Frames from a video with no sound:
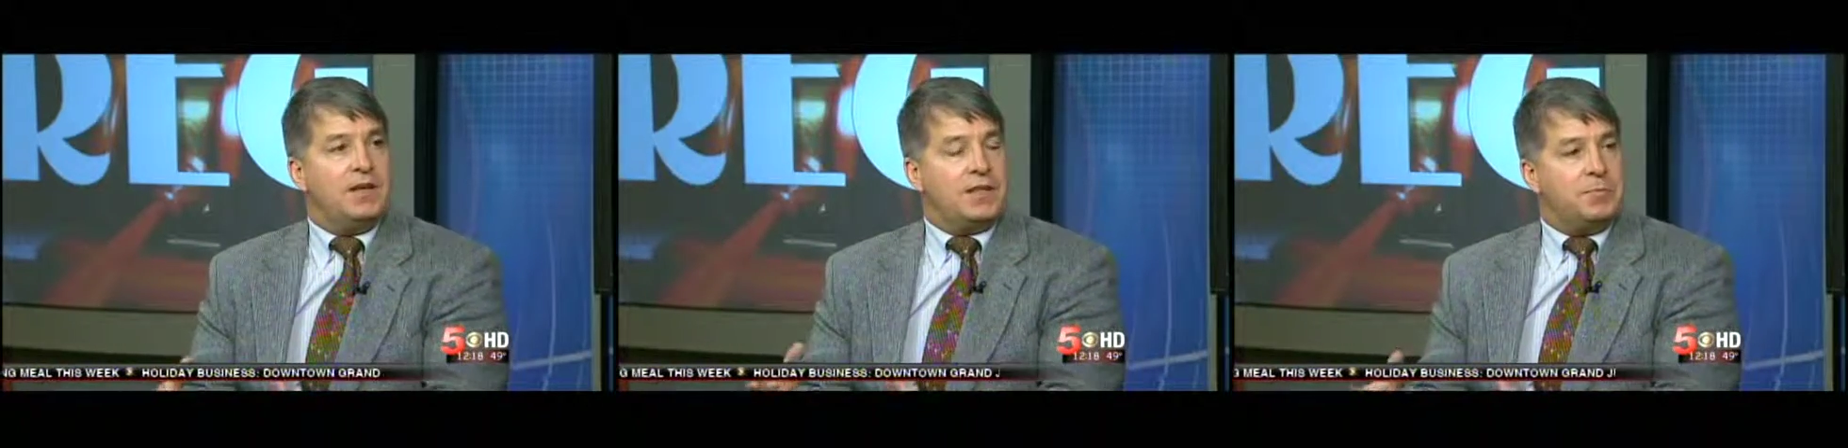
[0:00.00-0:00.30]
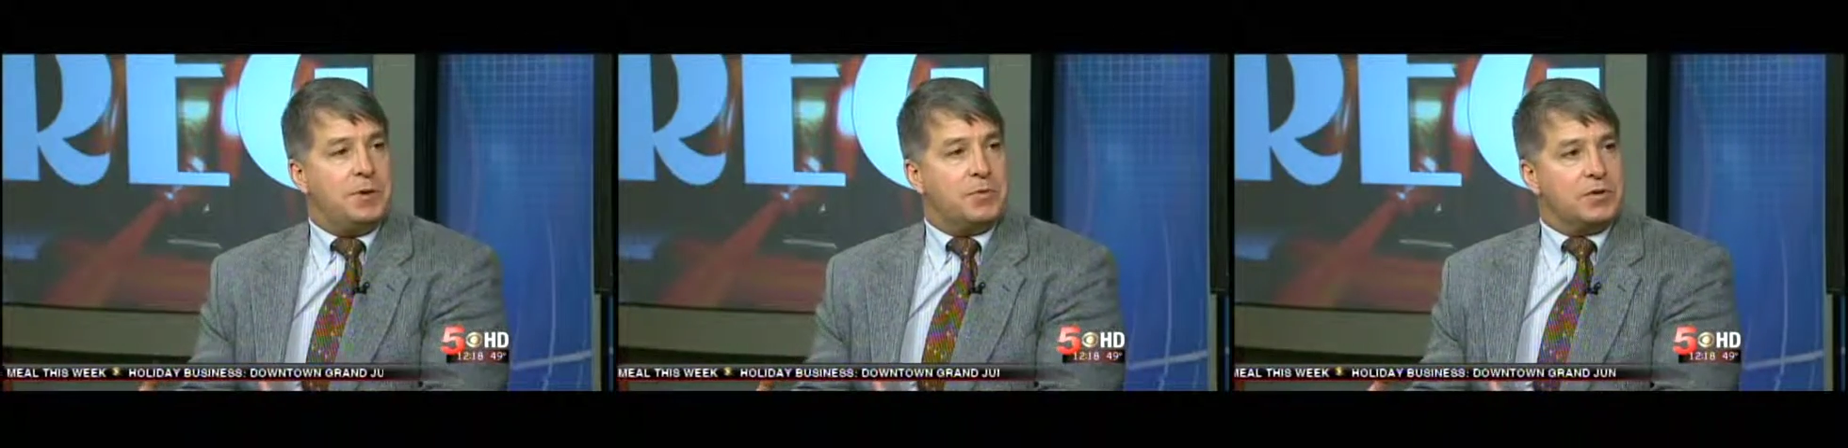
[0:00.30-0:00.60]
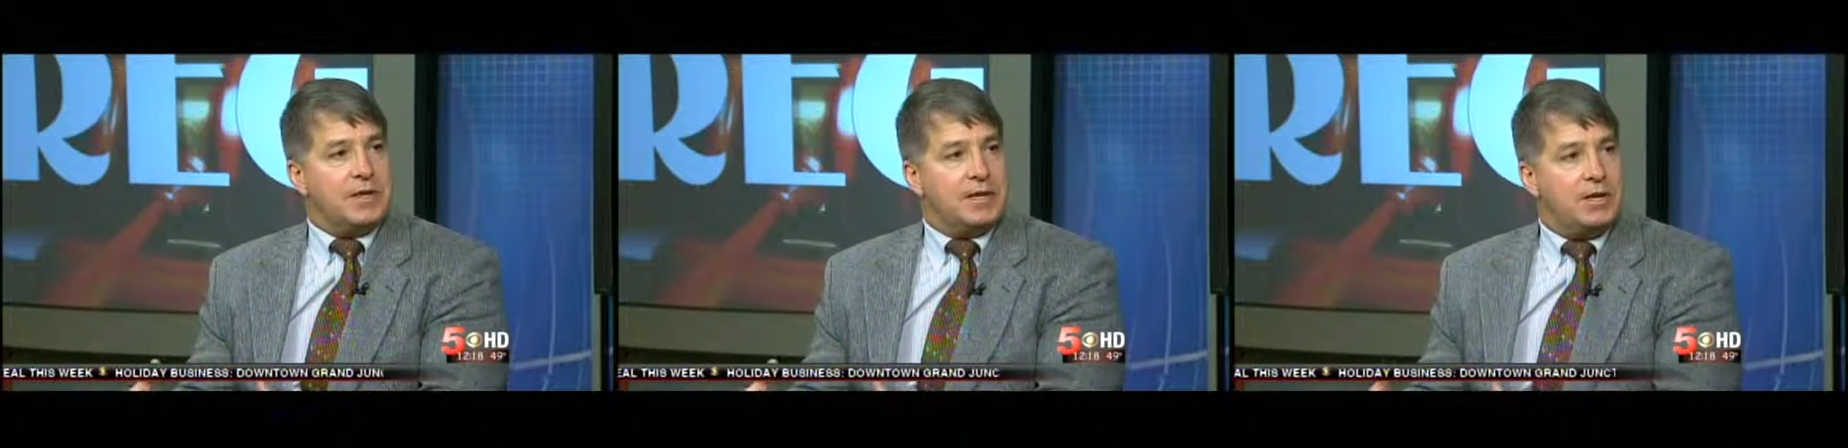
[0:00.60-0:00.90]
that people
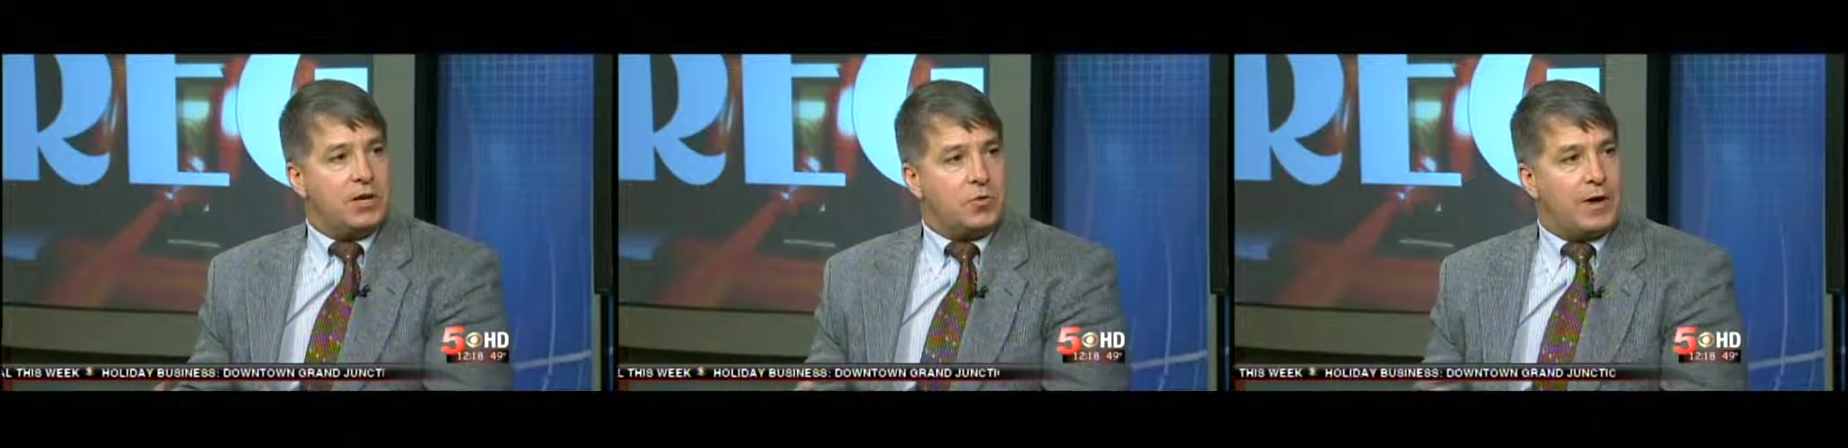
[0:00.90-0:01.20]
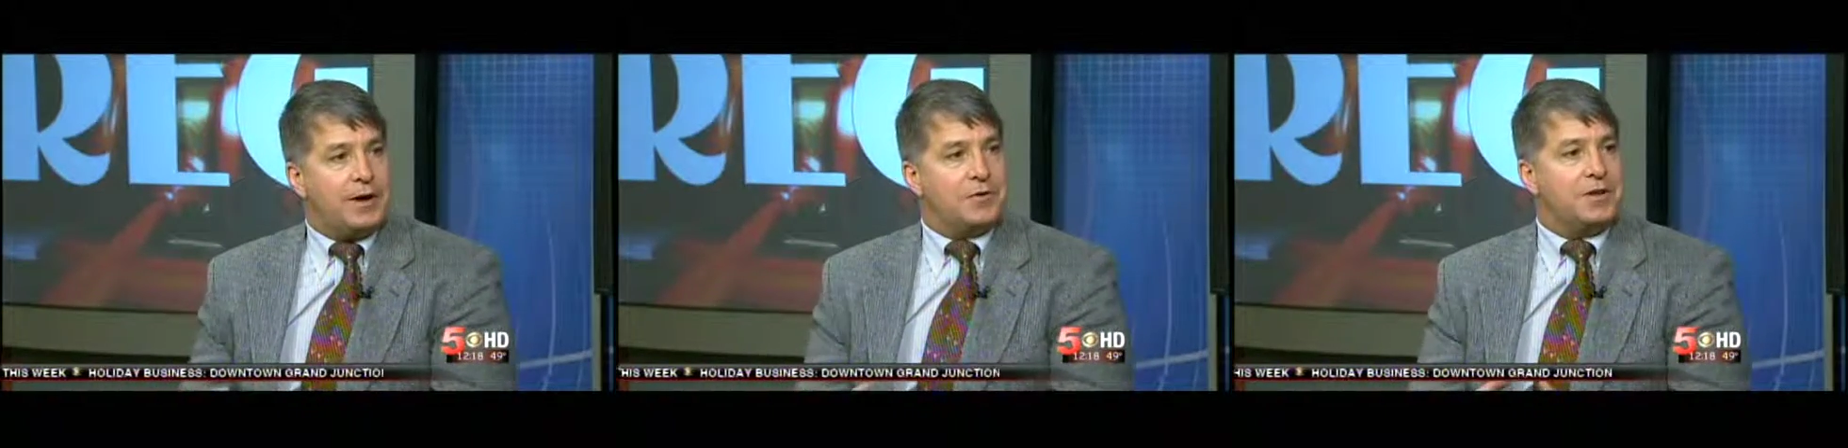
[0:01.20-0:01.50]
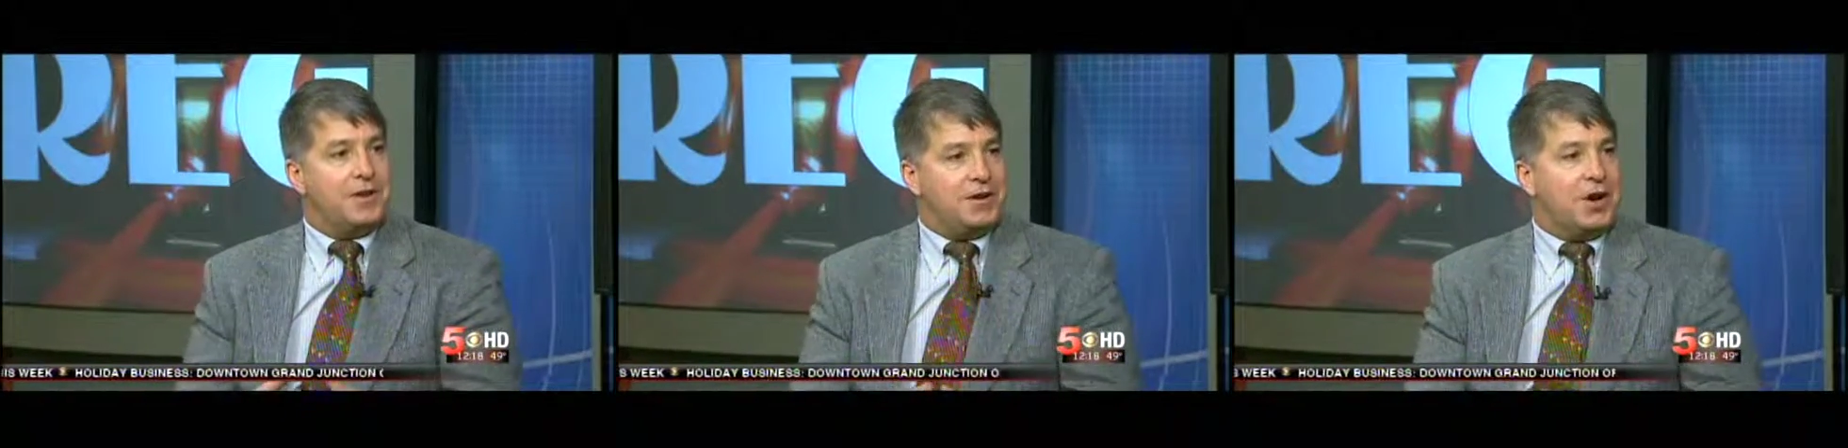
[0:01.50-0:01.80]
need year round,
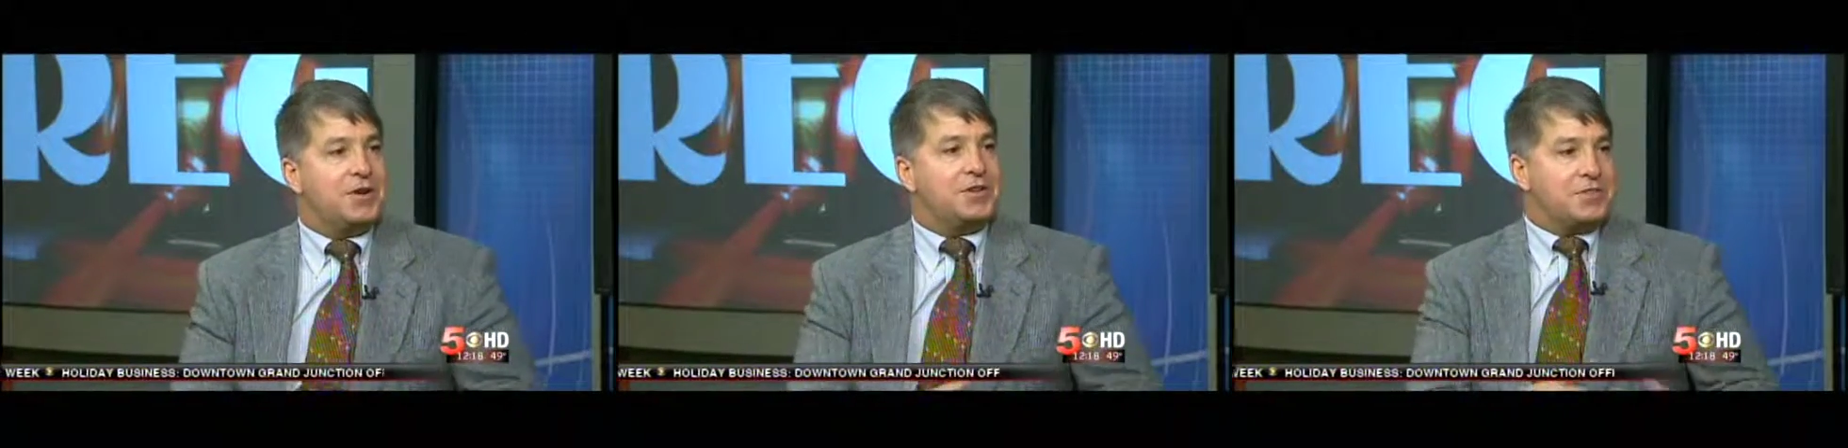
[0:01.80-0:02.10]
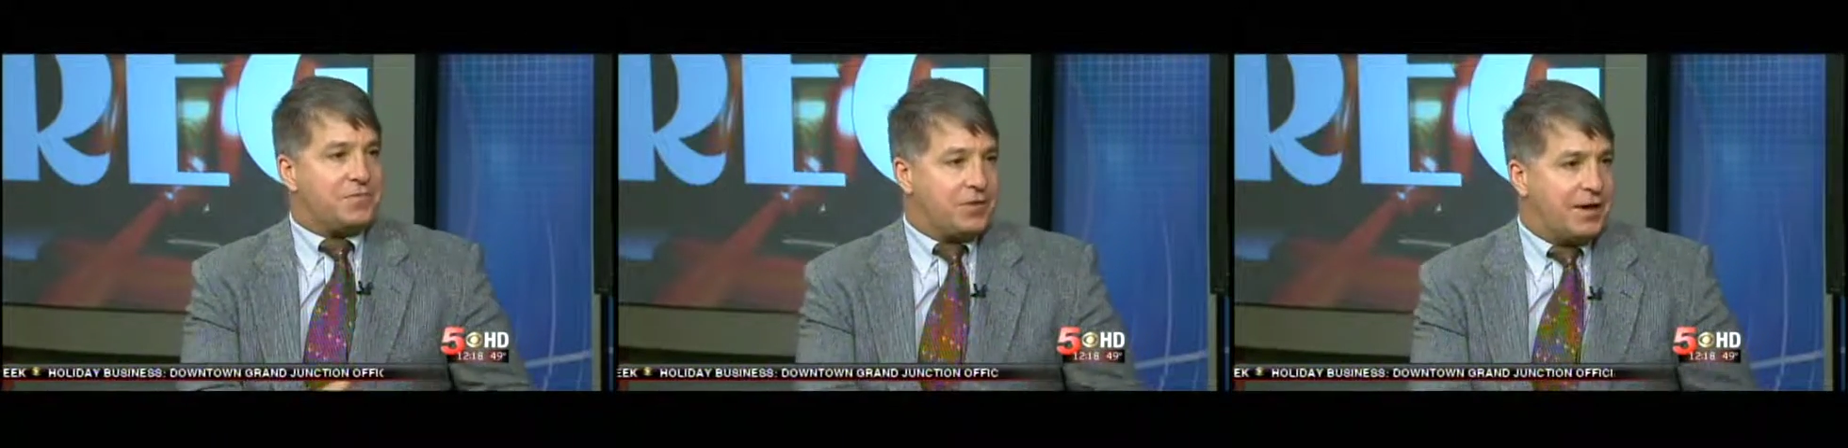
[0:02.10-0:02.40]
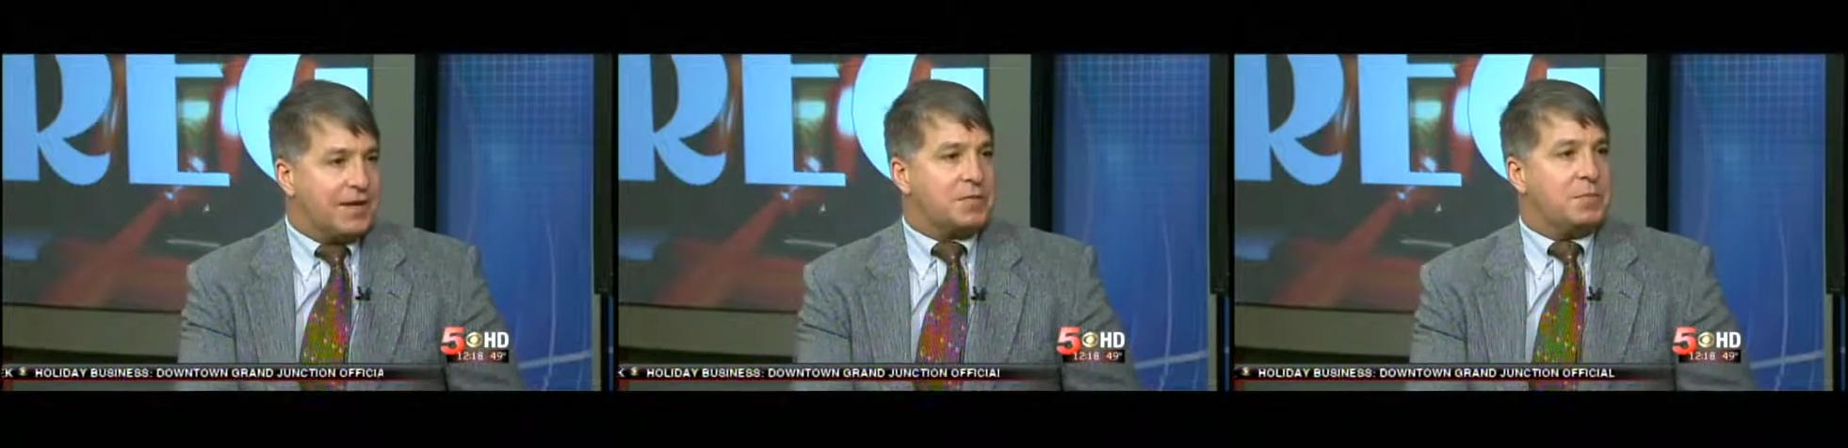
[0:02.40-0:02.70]
not just for
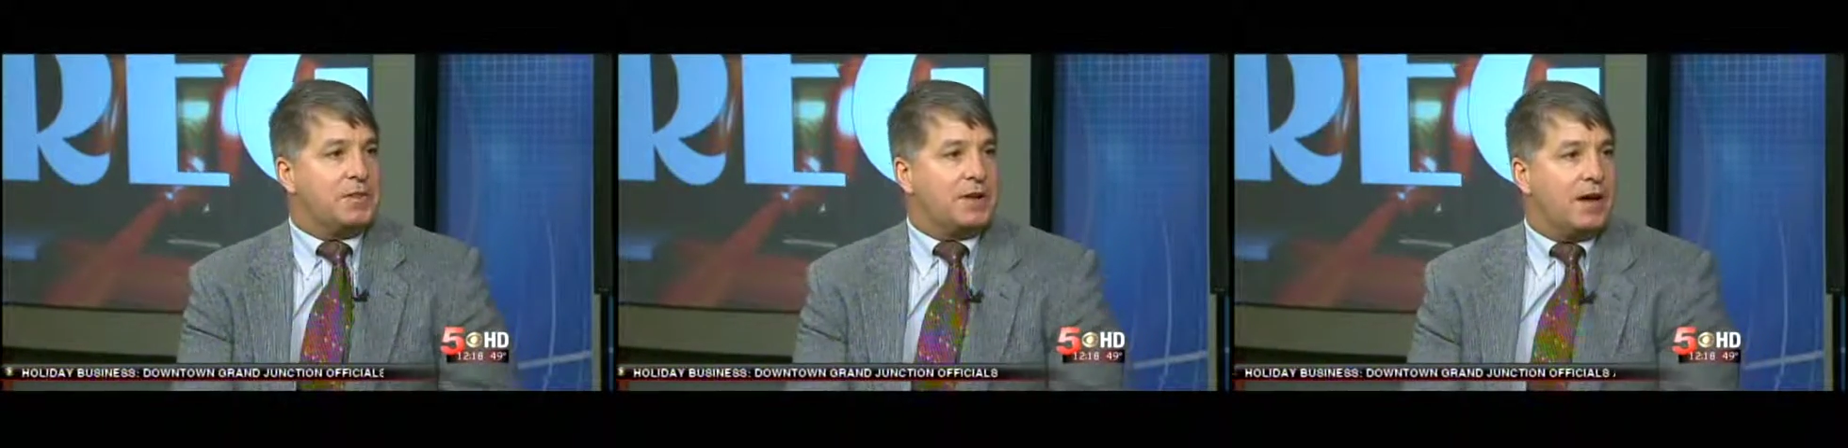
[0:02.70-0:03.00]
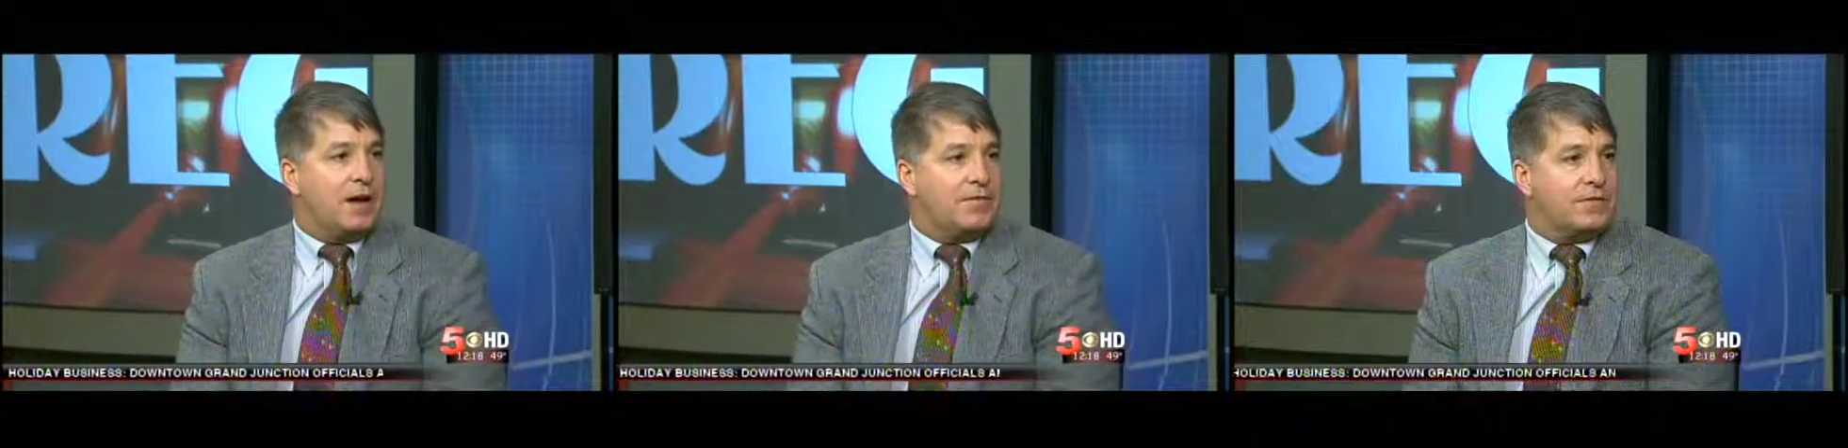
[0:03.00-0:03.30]
the next month and a half.